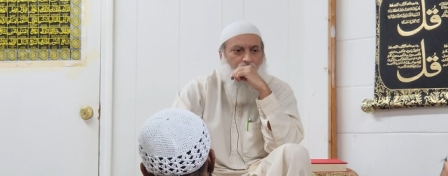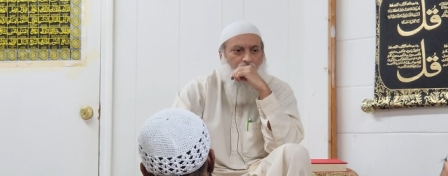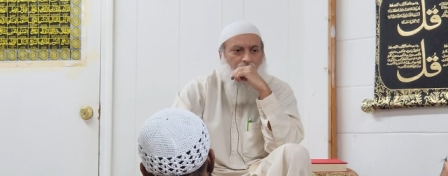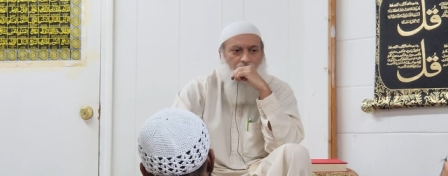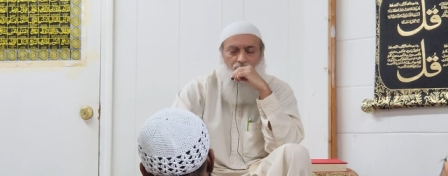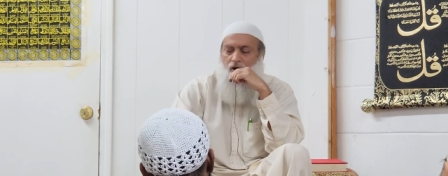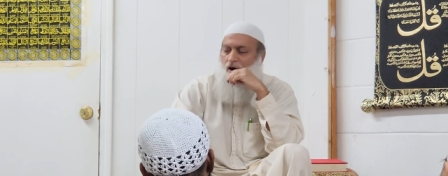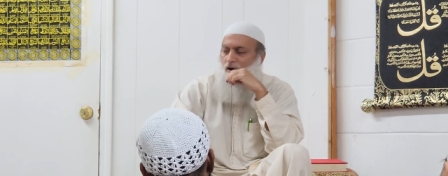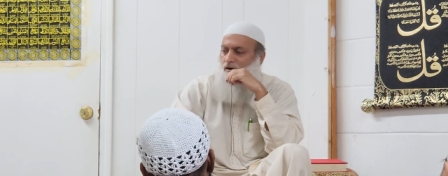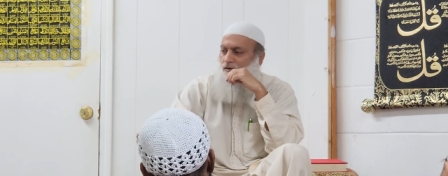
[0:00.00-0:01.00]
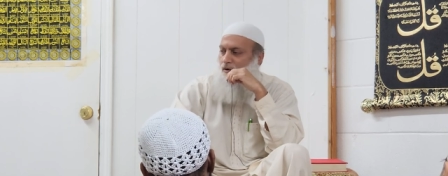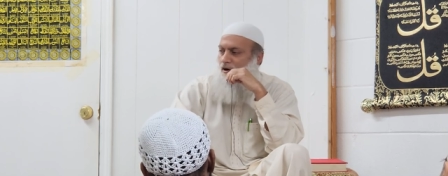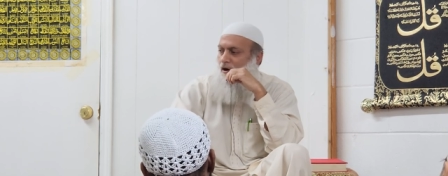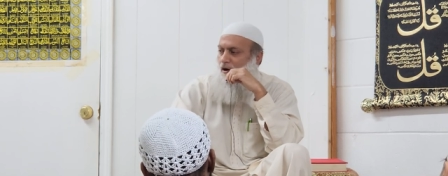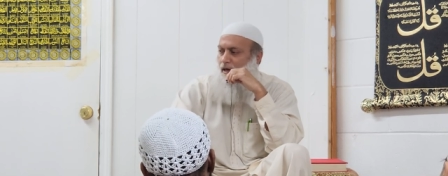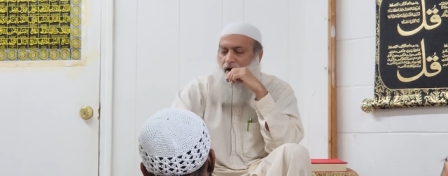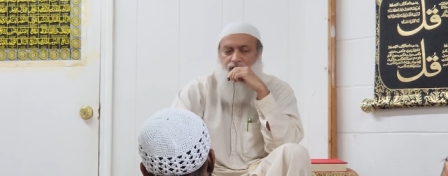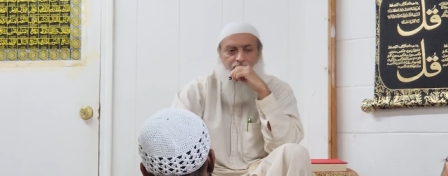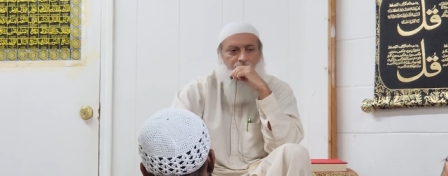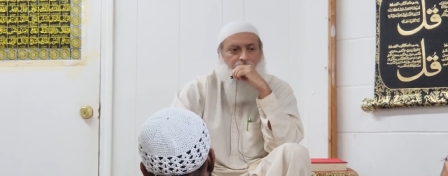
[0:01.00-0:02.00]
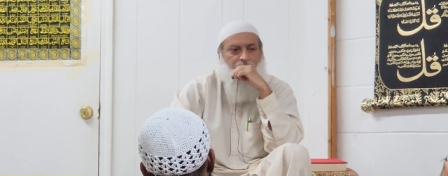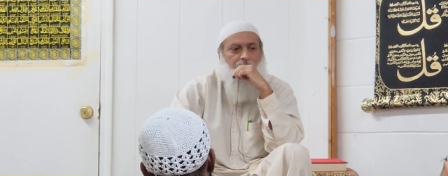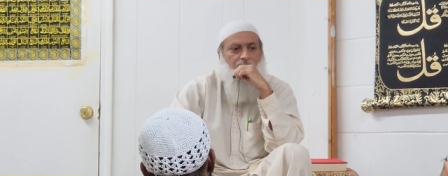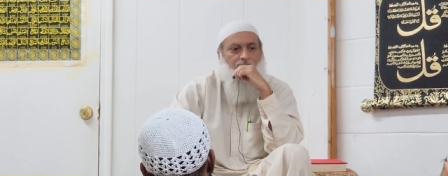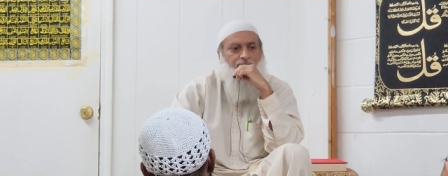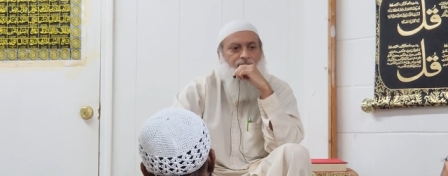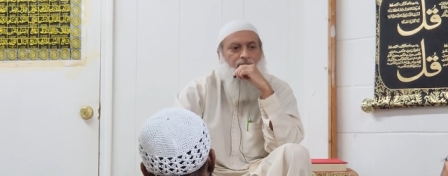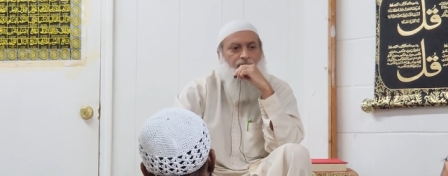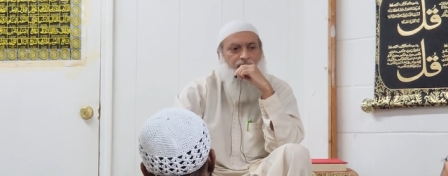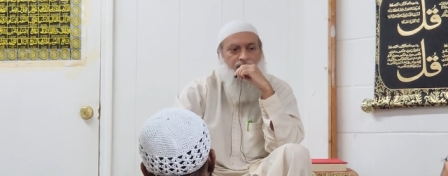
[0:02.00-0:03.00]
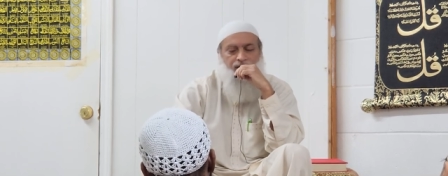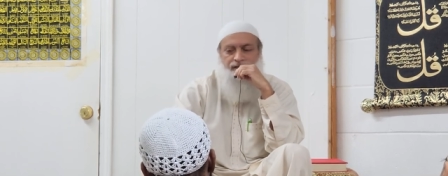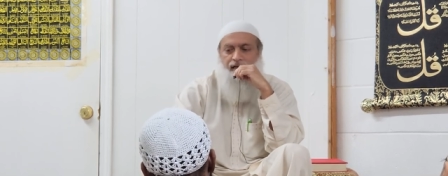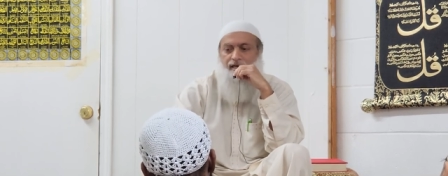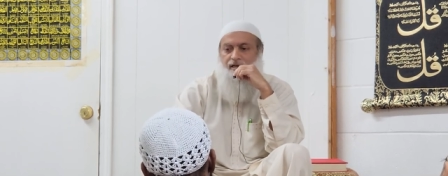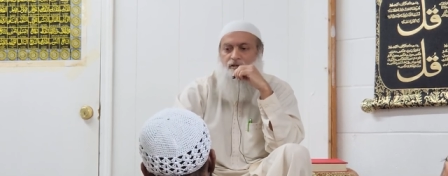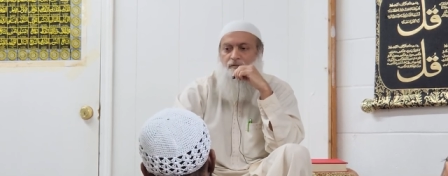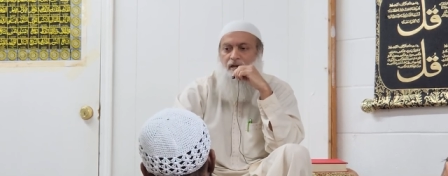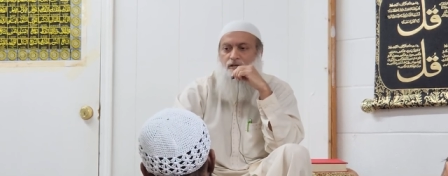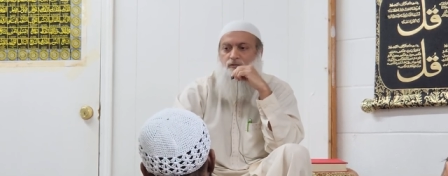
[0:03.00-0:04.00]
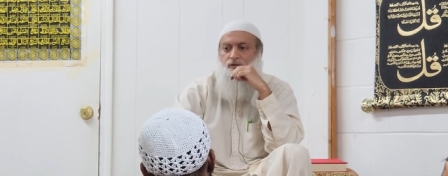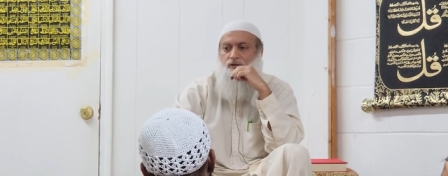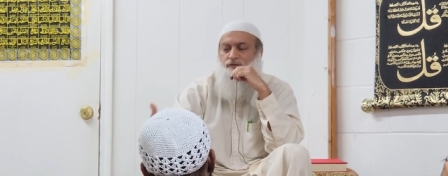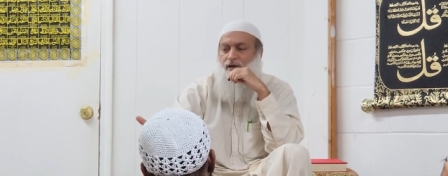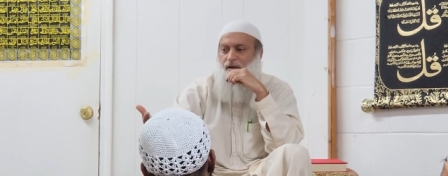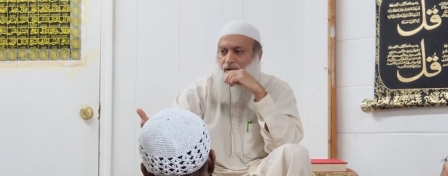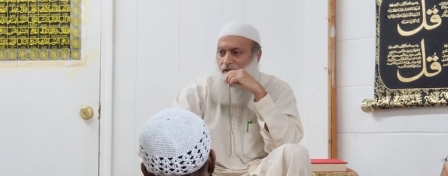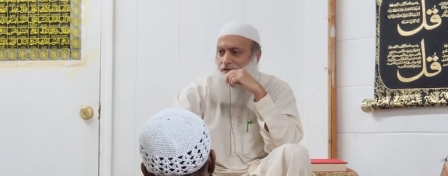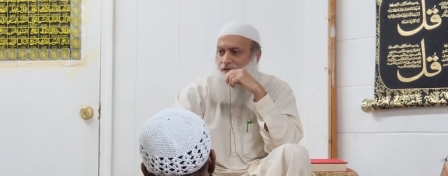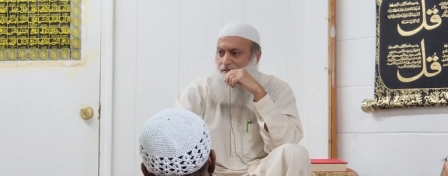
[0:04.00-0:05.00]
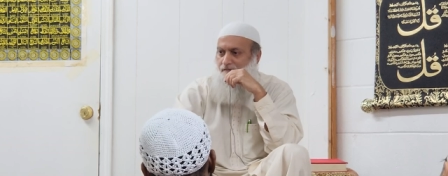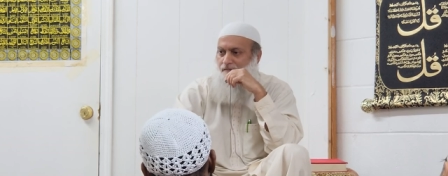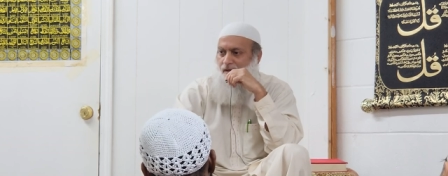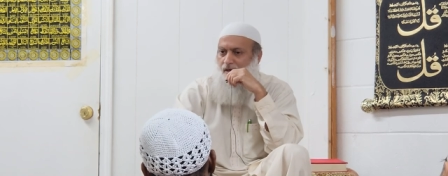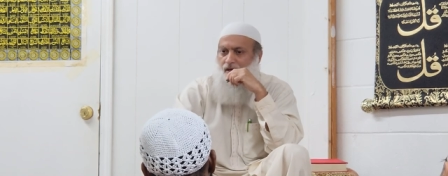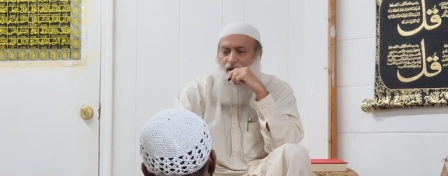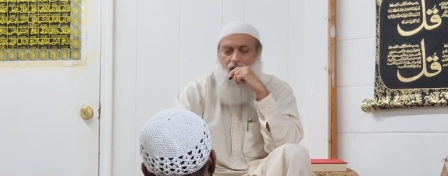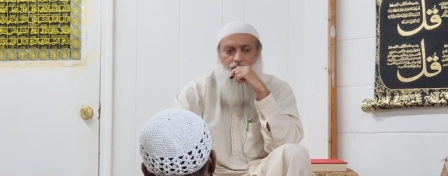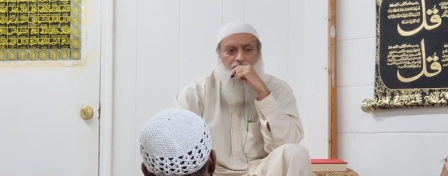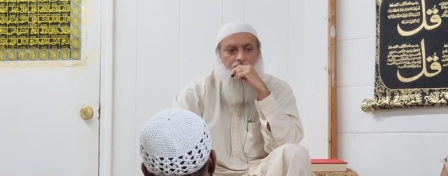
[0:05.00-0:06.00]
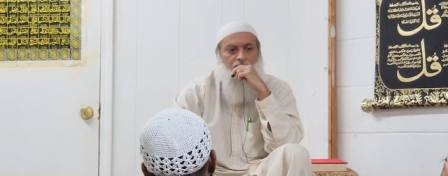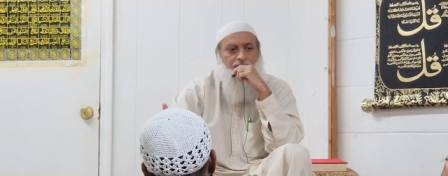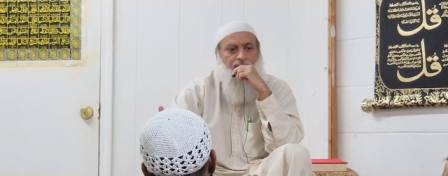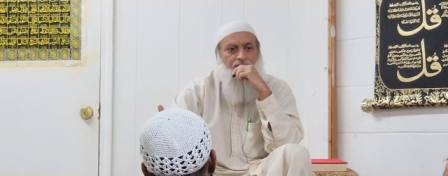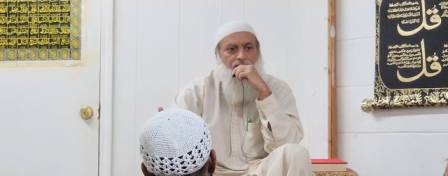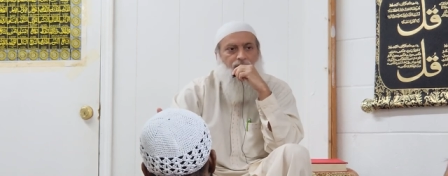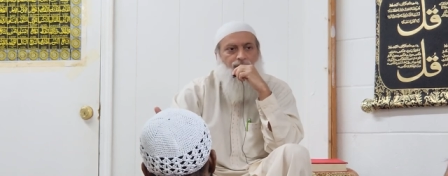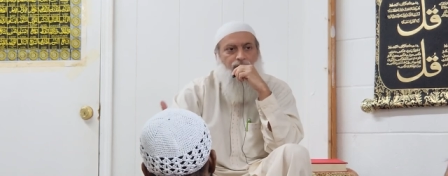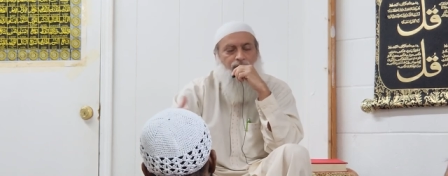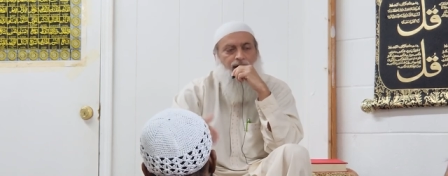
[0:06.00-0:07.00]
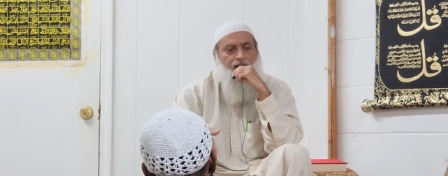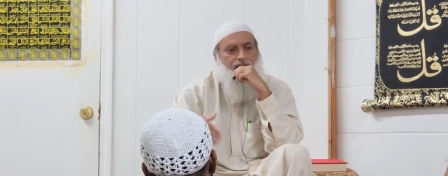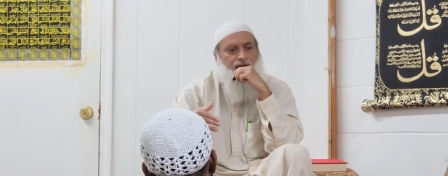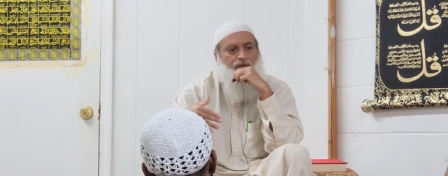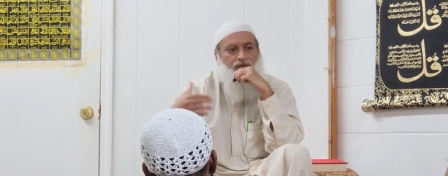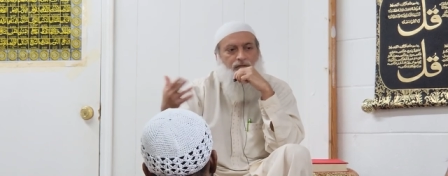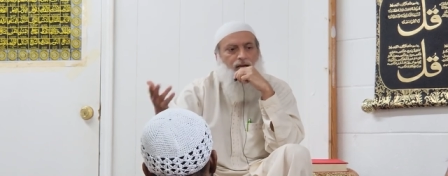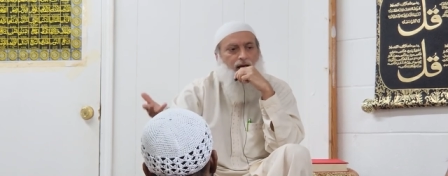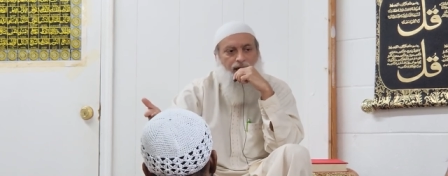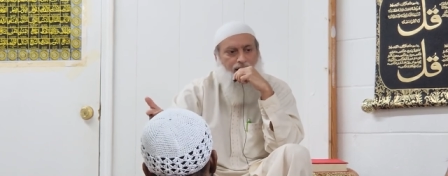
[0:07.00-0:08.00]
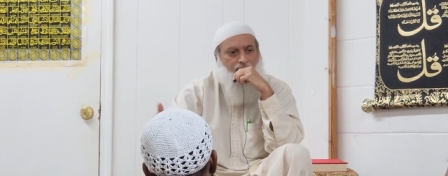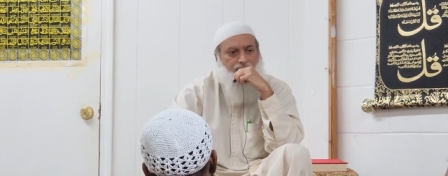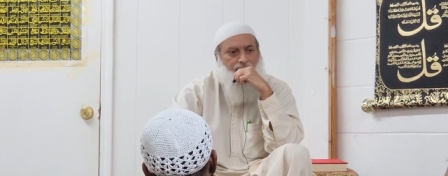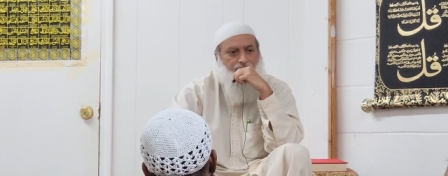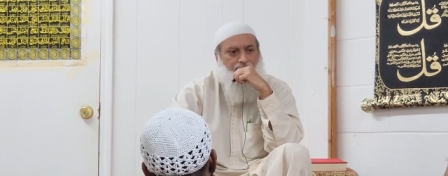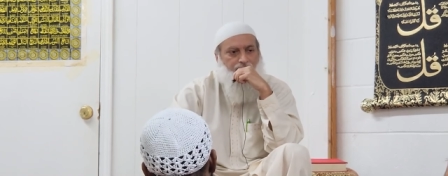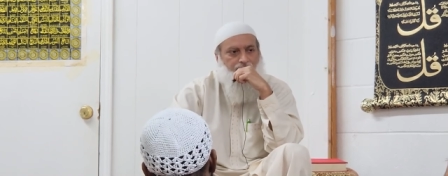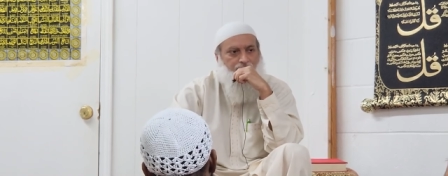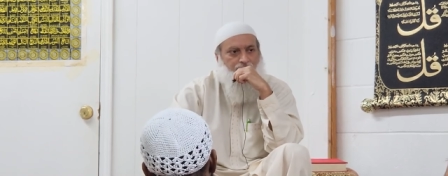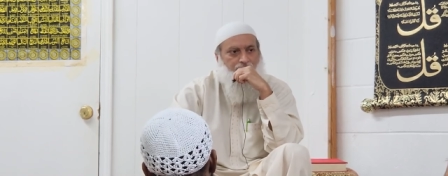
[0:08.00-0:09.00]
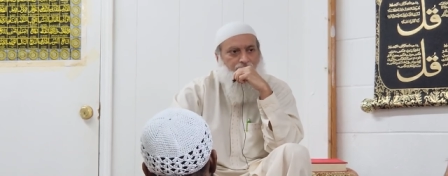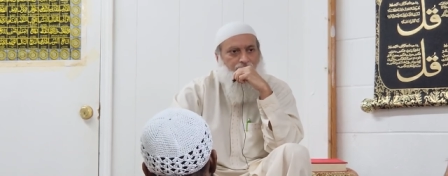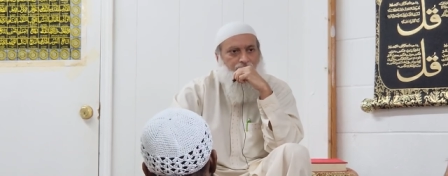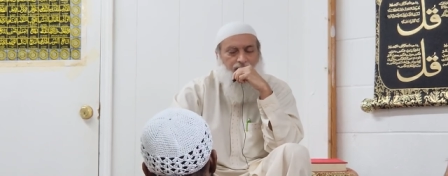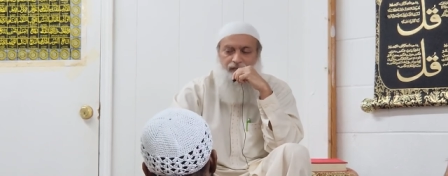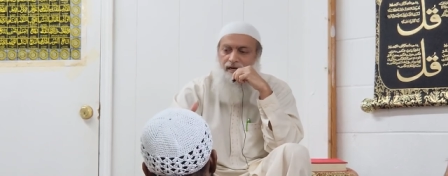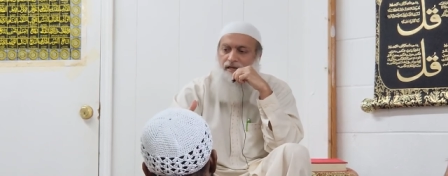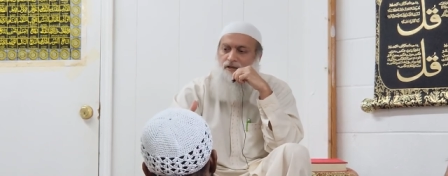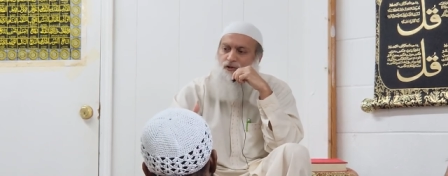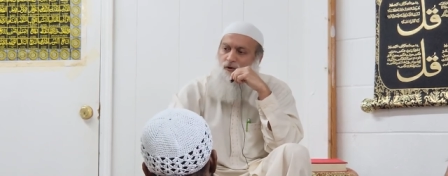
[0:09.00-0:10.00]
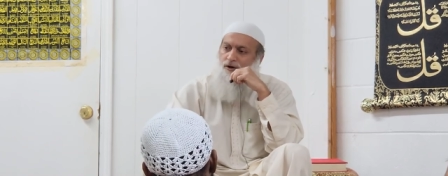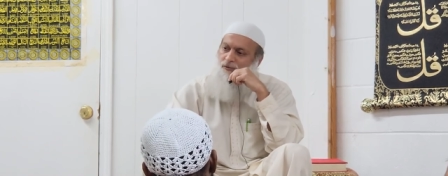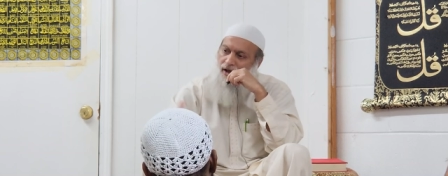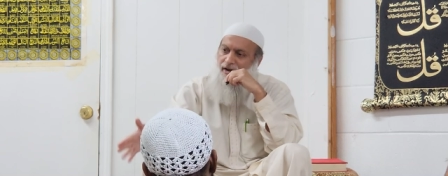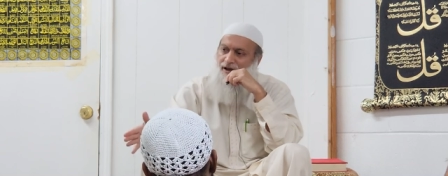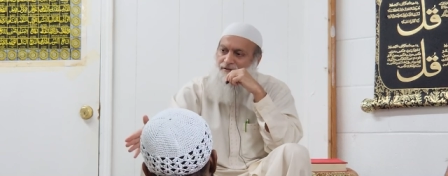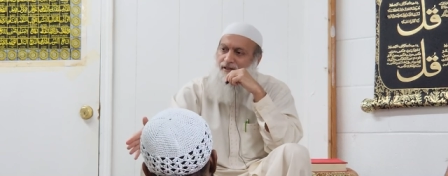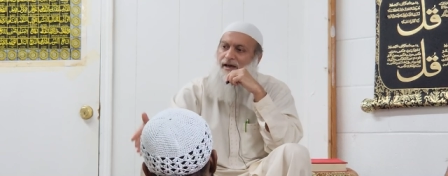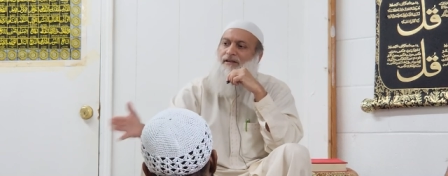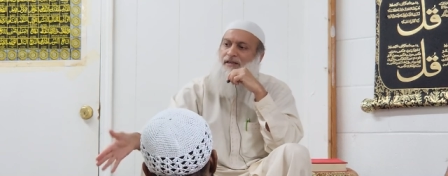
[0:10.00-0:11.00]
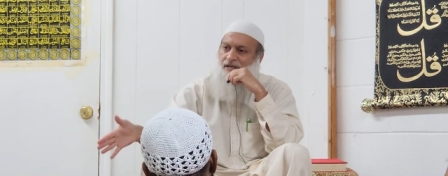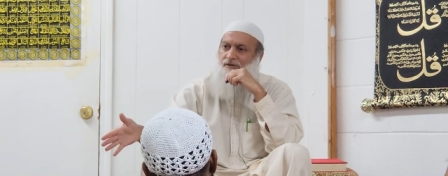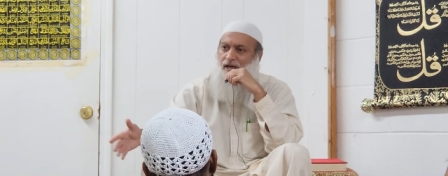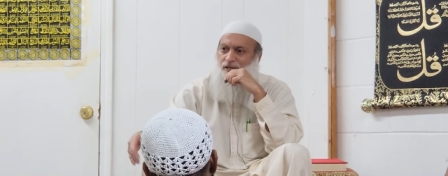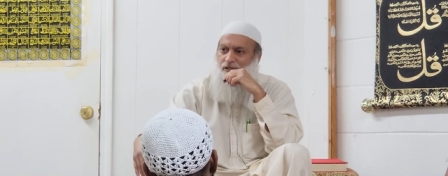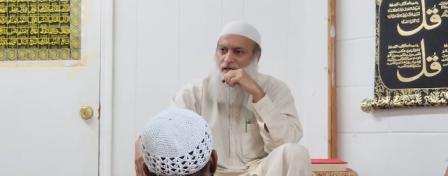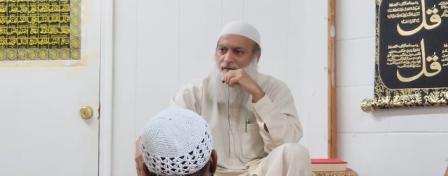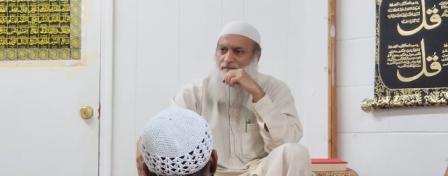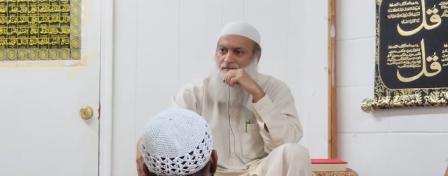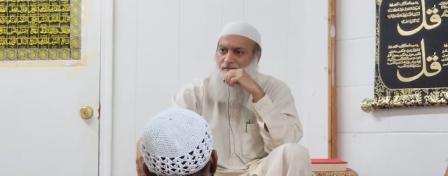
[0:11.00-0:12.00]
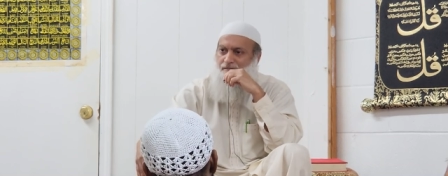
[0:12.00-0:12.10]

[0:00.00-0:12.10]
And then a caller will call out that the Dajjal has come and he's taken his place with your families. And when they come out, they'll find out that it was a lie. But then he, shortly right after that, then he'll actually come.